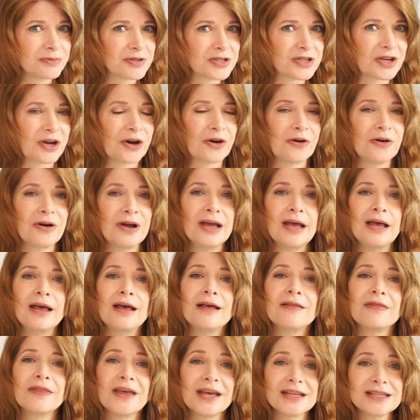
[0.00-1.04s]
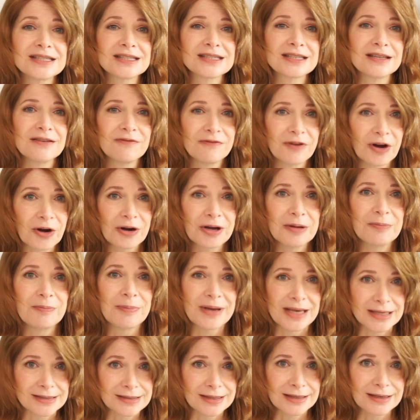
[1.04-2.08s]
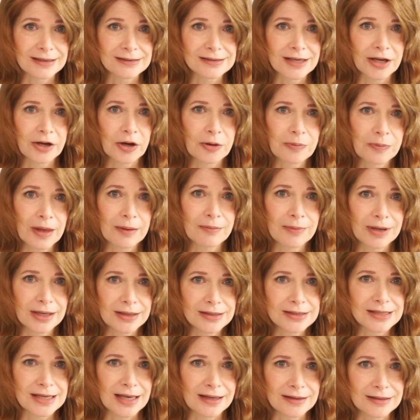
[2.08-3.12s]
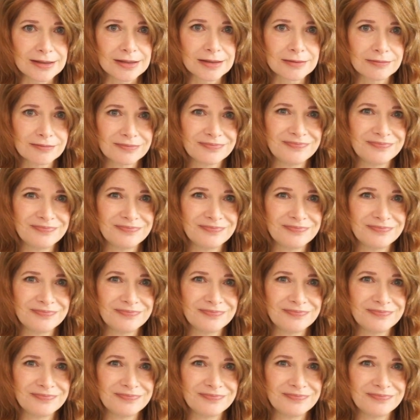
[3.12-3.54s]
So that's the very basics. I hope that made sense.